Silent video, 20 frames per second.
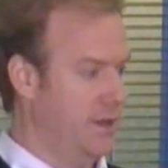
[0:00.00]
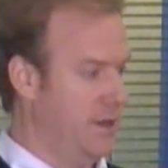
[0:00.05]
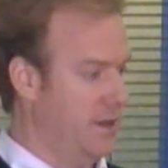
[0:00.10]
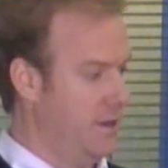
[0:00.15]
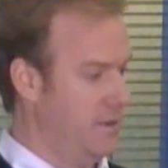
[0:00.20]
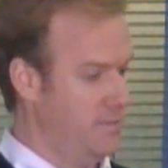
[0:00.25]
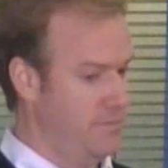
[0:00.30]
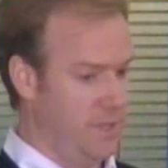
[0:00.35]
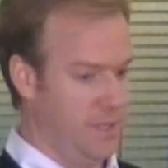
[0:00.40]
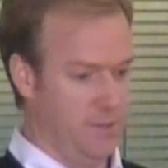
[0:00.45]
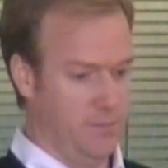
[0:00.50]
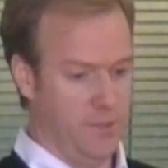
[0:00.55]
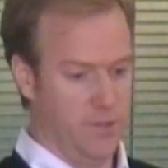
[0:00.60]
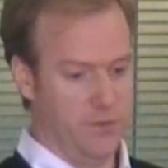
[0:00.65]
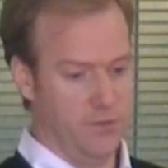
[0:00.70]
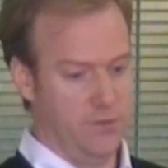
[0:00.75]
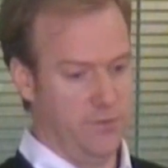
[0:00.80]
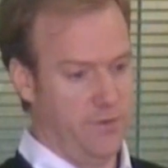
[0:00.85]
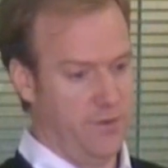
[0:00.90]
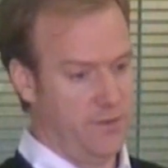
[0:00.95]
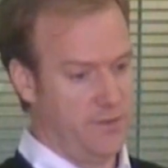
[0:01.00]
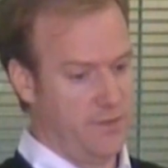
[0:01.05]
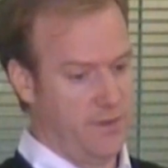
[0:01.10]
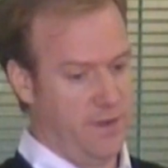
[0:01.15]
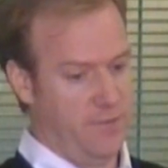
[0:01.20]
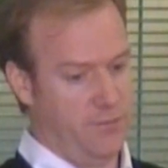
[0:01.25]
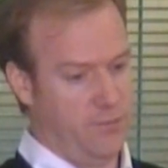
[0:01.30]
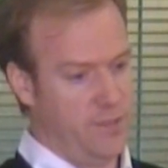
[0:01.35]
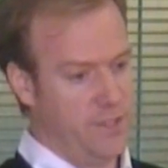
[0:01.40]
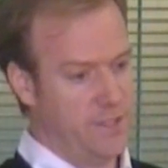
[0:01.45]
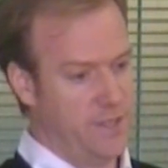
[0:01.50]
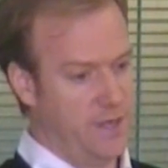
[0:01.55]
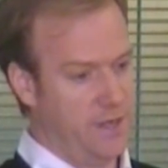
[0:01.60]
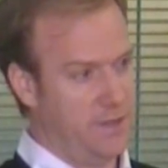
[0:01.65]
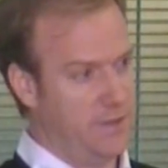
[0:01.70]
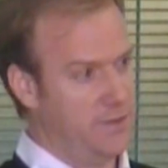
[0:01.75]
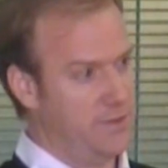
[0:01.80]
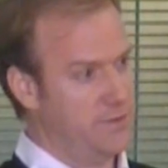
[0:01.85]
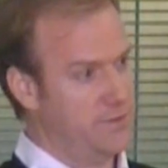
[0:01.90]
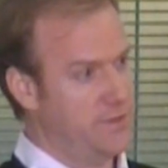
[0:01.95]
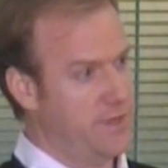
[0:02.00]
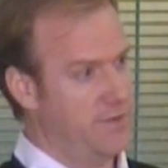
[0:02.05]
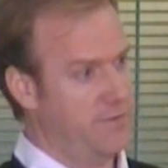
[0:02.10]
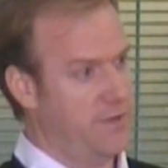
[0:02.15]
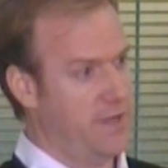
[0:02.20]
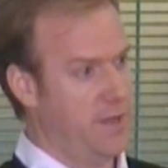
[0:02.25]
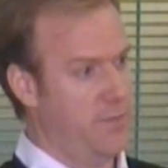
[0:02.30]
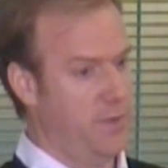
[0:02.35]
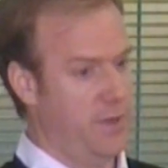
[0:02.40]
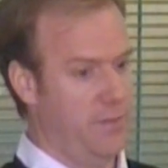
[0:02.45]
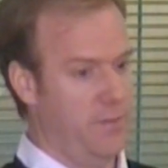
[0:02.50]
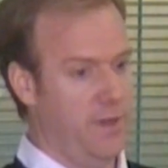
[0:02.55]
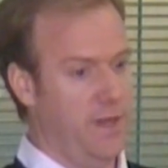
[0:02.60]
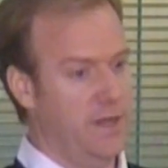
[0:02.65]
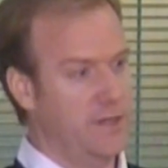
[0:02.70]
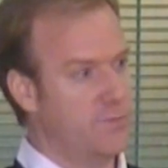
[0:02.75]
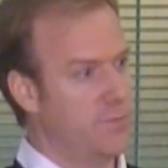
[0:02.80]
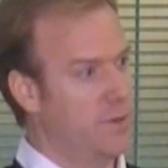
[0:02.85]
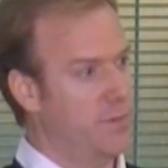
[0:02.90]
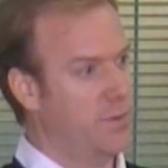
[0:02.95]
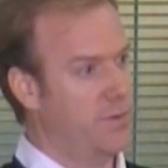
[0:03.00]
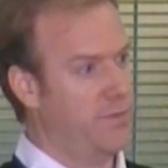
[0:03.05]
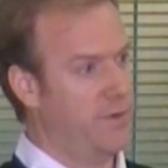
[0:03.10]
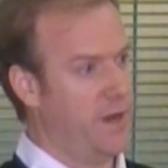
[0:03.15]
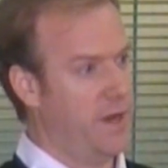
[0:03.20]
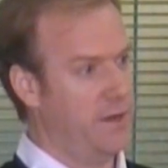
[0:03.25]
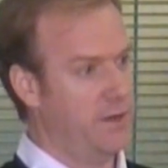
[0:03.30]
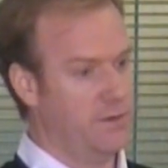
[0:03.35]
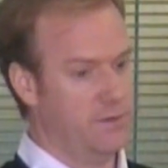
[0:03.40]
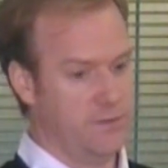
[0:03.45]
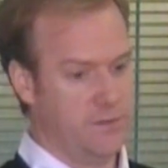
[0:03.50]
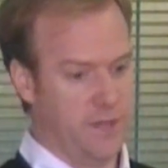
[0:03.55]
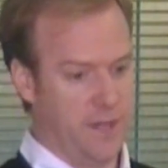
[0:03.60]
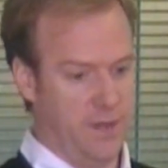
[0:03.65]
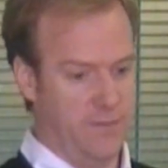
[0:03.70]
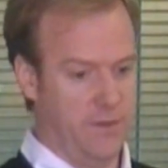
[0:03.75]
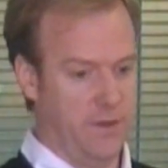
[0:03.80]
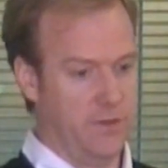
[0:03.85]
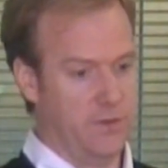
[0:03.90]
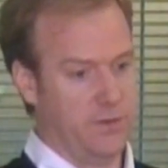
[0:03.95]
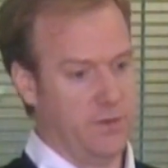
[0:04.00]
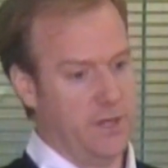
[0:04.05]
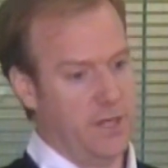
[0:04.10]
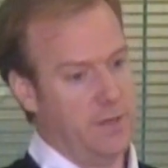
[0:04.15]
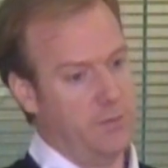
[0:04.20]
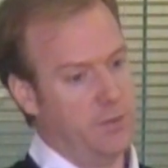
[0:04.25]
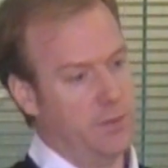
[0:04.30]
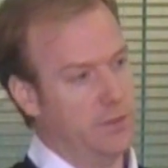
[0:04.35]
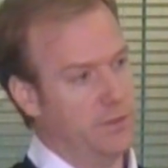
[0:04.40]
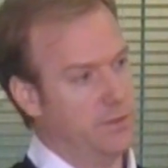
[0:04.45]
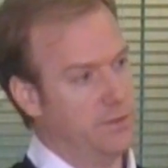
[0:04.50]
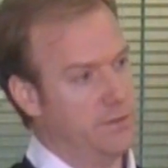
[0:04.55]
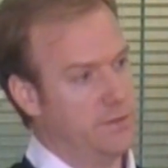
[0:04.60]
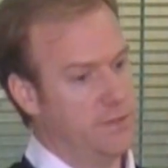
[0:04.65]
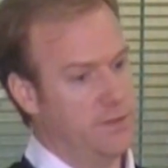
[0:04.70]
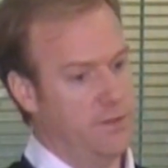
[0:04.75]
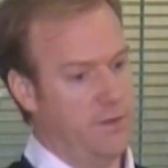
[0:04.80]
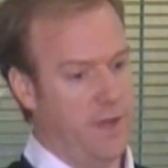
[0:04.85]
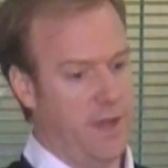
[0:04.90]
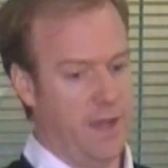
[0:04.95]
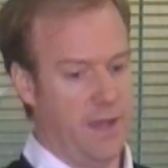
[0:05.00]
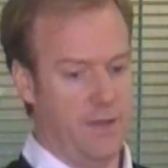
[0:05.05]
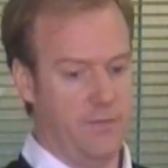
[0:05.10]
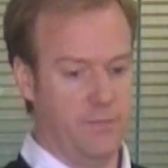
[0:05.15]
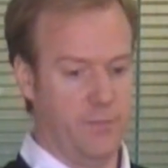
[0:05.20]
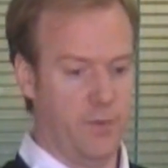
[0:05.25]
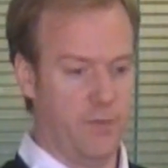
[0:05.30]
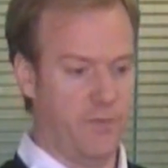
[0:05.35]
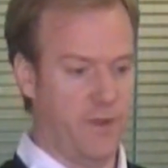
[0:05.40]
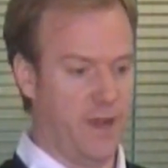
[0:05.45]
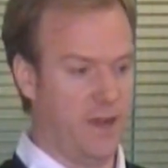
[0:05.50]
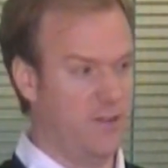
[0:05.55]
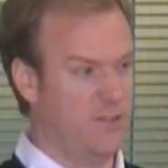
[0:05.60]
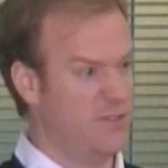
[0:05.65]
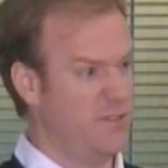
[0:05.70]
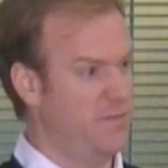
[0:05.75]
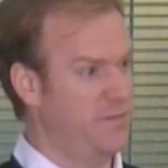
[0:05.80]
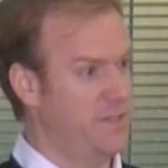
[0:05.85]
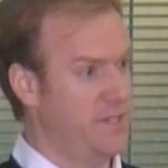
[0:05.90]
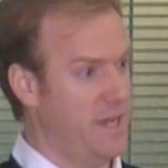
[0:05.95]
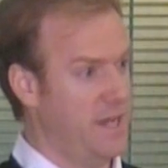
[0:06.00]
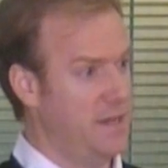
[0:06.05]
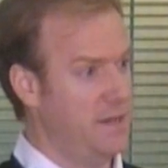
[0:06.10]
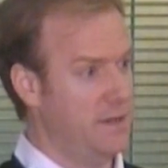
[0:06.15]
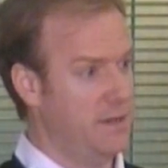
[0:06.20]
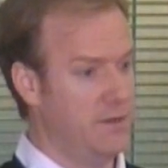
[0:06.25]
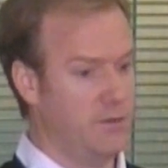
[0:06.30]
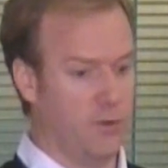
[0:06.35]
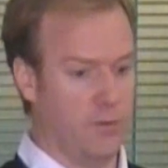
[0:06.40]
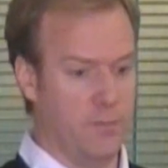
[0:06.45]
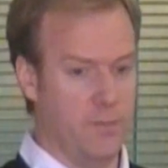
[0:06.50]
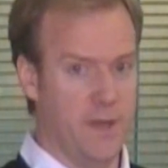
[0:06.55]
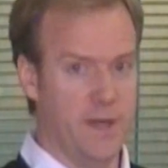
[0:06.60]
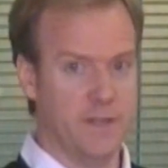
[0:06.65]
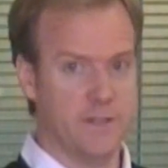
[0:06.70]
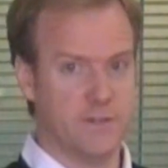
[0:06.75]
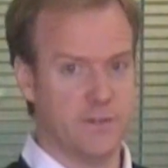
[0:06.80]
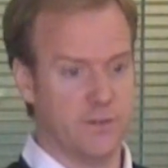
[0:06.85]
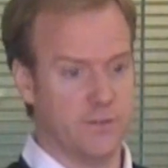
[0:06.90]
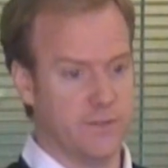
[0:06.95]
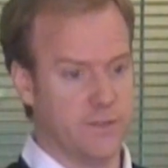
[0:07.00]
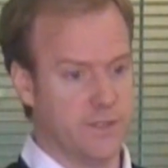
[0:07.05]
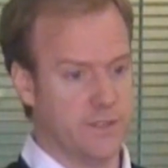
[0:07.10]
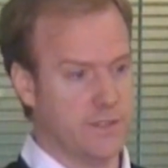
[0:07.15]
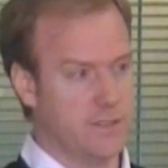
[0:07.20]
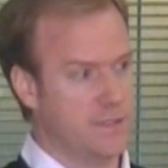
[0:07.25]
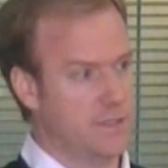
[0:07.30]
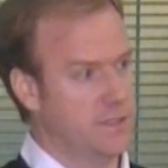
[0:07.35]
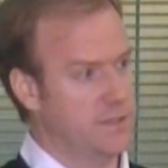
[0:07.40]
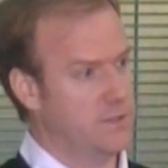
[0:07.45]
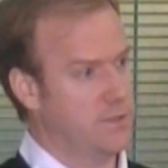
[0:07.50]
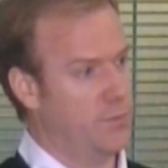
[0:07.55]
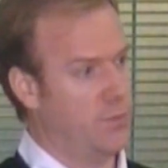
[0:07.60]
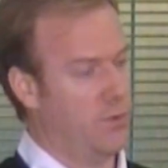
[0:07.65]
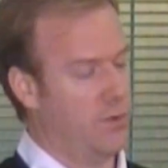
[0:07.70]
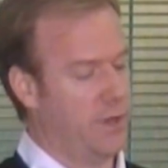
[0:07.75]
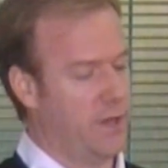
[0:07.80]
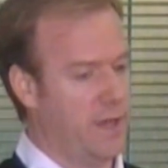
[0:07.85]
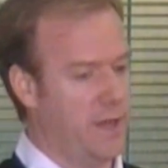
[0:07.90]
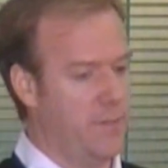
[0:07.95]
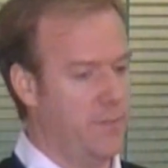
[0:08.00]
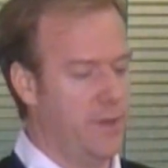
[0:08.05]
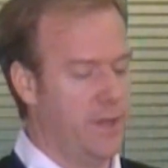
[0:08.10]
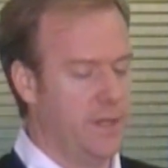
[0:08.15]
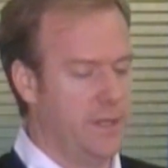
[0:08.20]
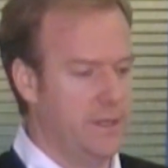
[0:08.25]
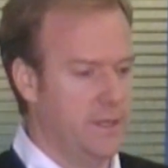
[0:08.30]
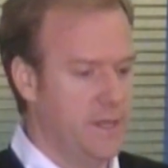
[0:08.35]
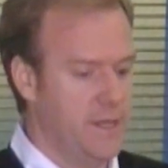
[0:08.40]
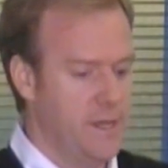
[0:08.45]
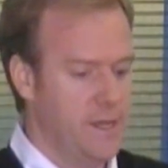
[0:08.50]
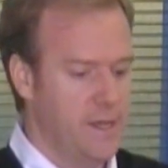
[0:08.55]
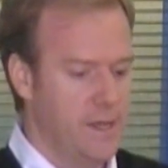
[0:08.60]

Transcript: In the middle, you also have retailers, you have campaign management providers, you have other enablers, you have providers of data or meta services that support a campaign.